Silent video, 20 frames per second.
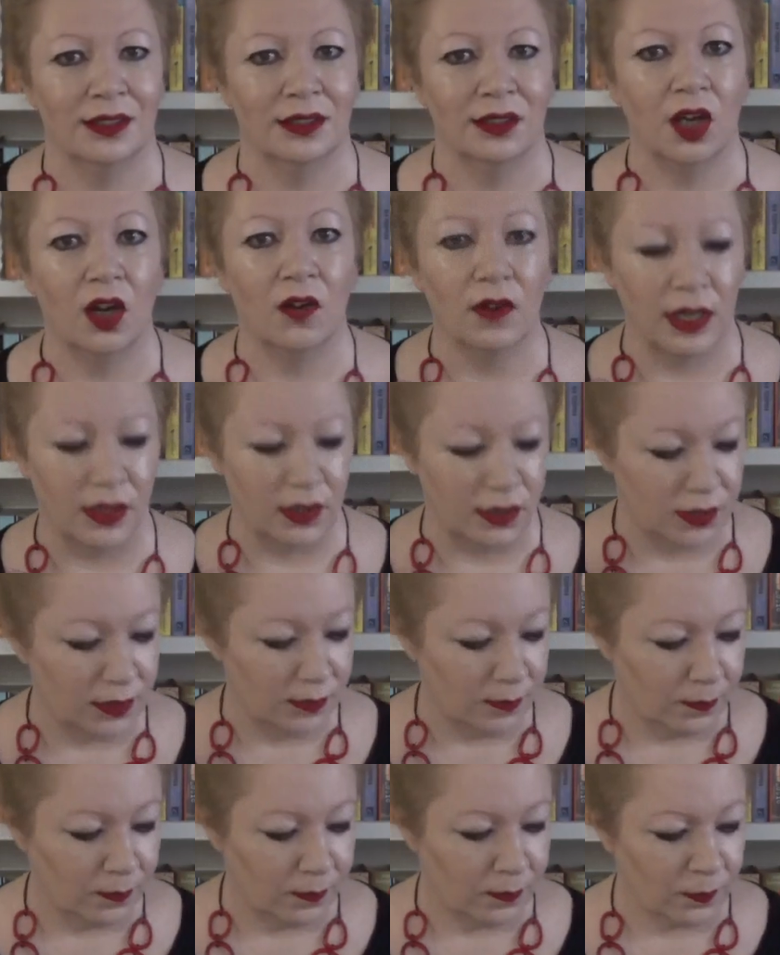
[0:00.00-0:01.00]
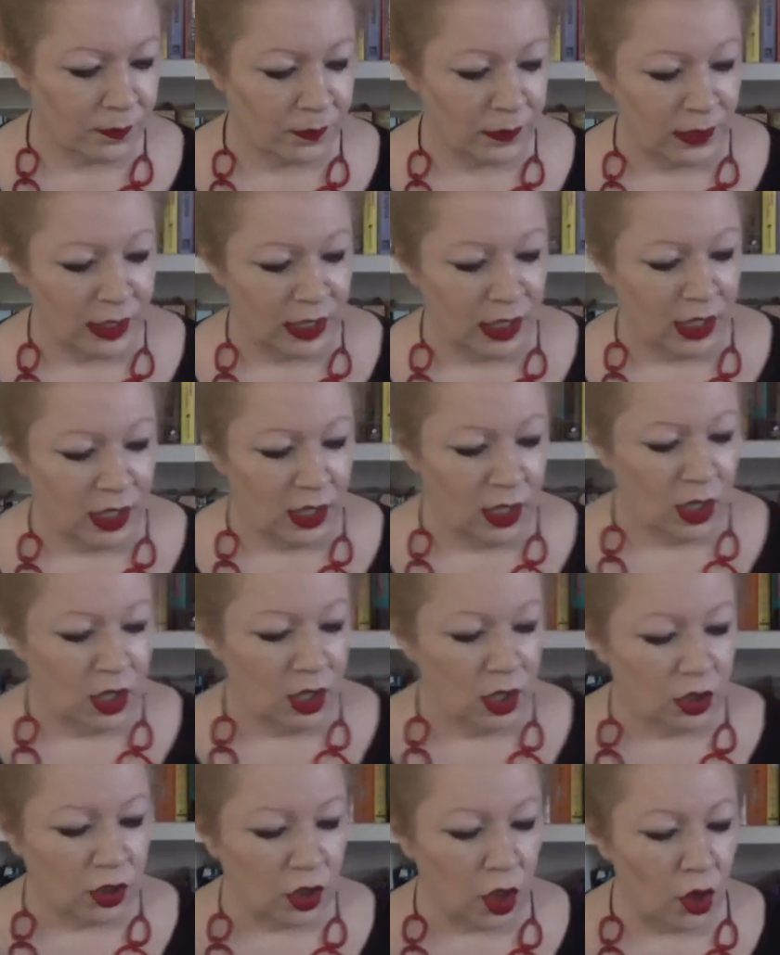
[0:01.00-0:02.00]
of others.
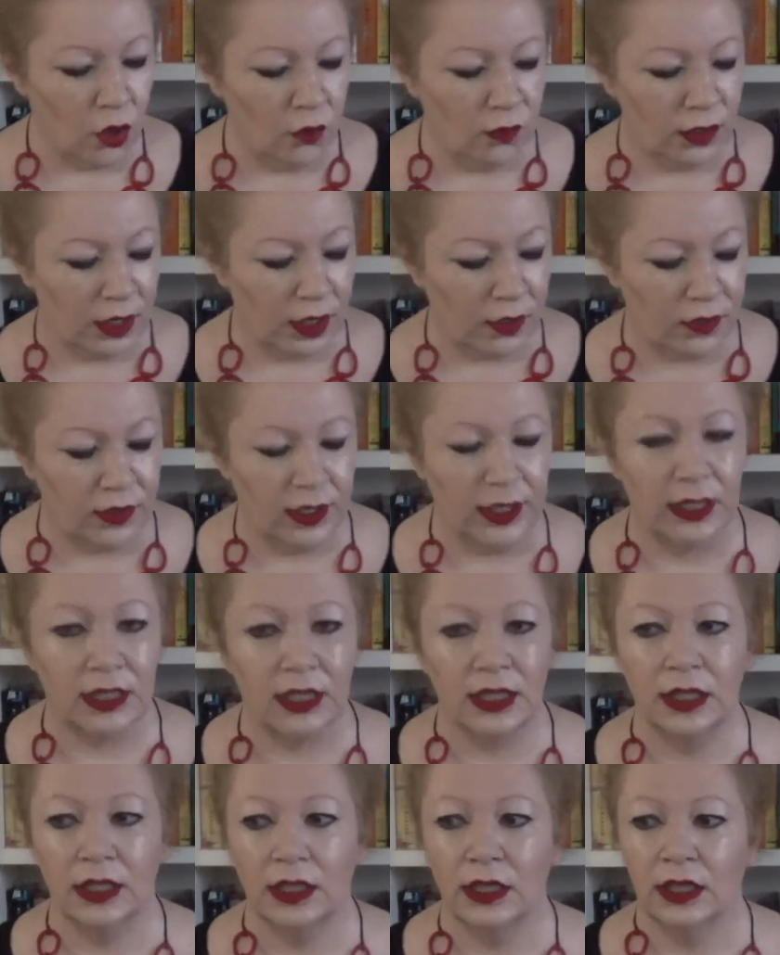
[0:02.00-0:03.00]
COVID, I think,